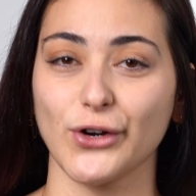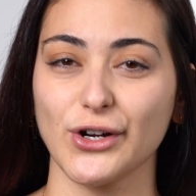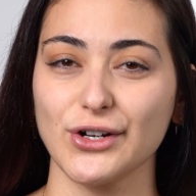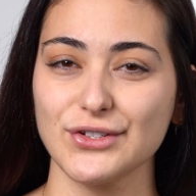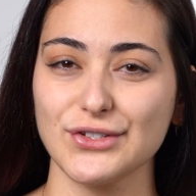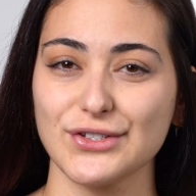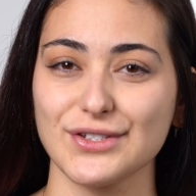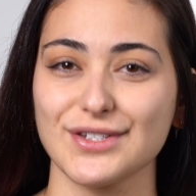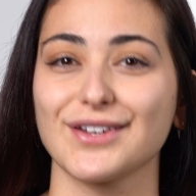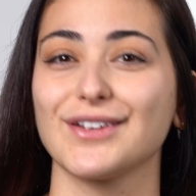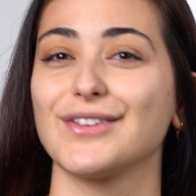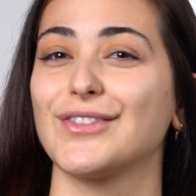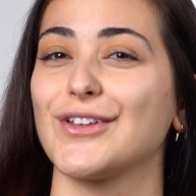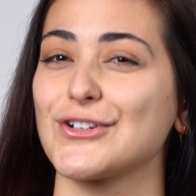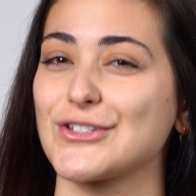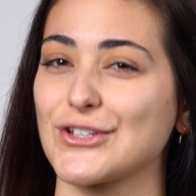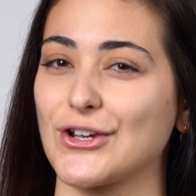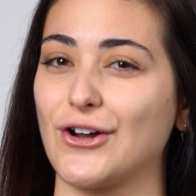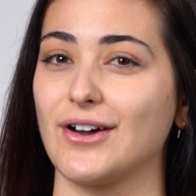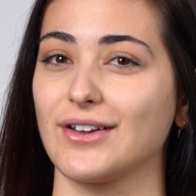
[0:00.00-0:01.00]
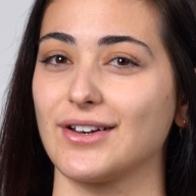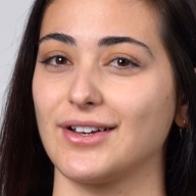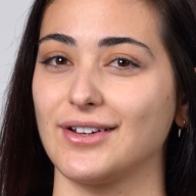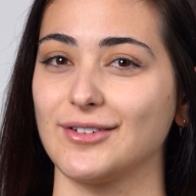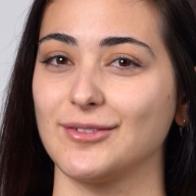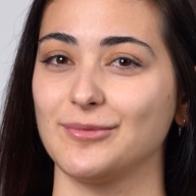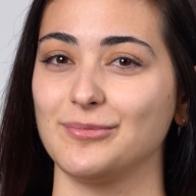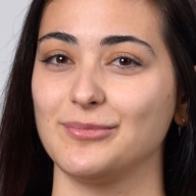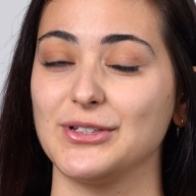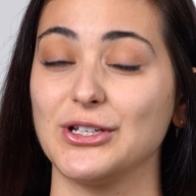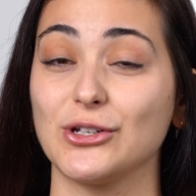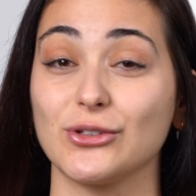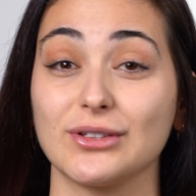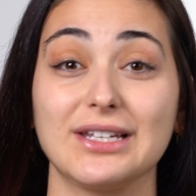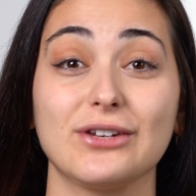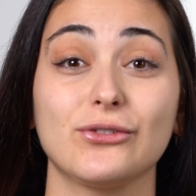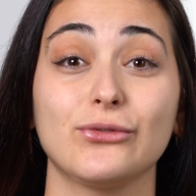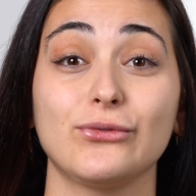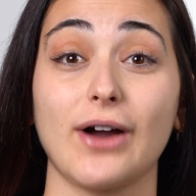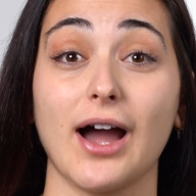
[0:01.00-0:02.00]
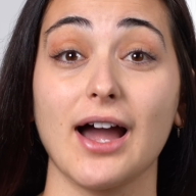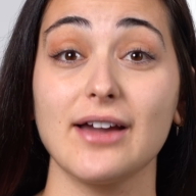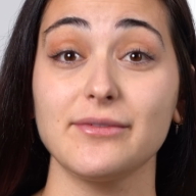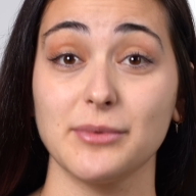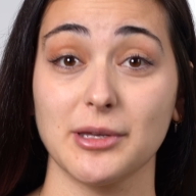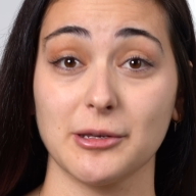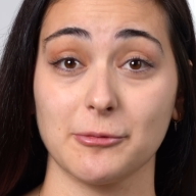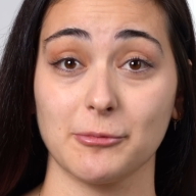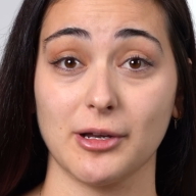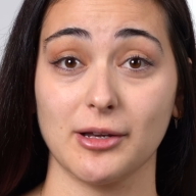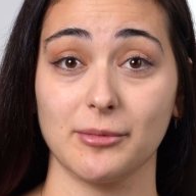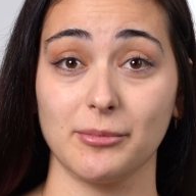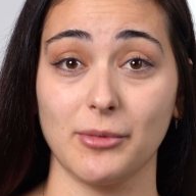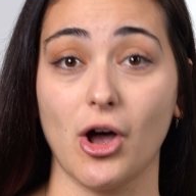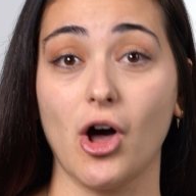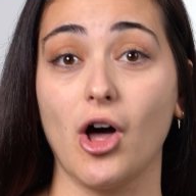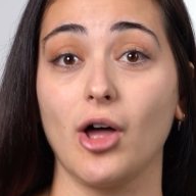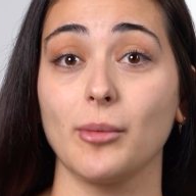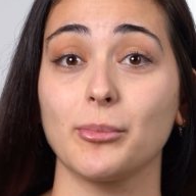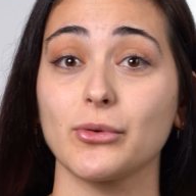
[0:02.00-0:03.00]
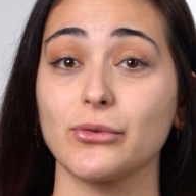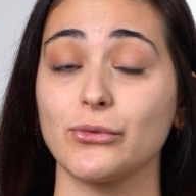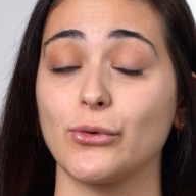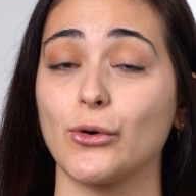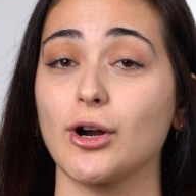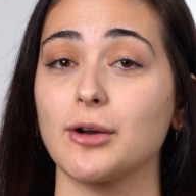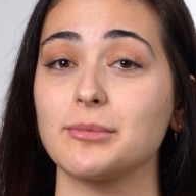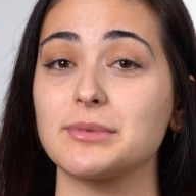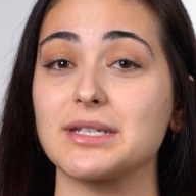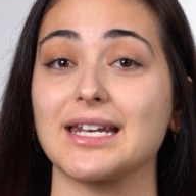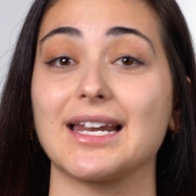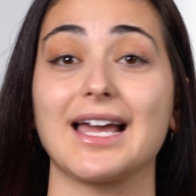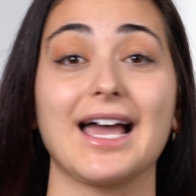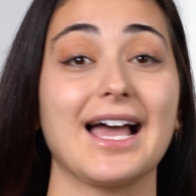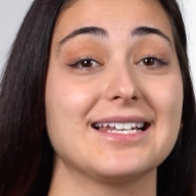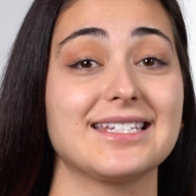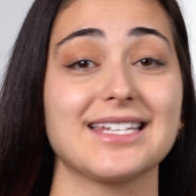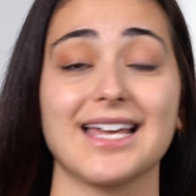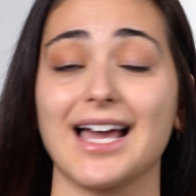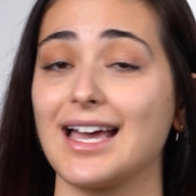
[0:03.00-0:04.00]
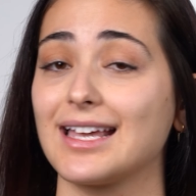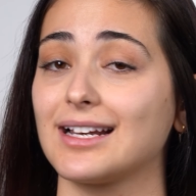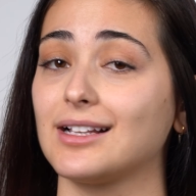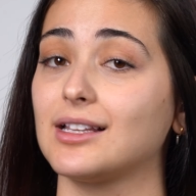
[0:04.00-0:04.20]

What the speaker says: First, there's kata. You'll need 5 minimum, all performed in a head-to-head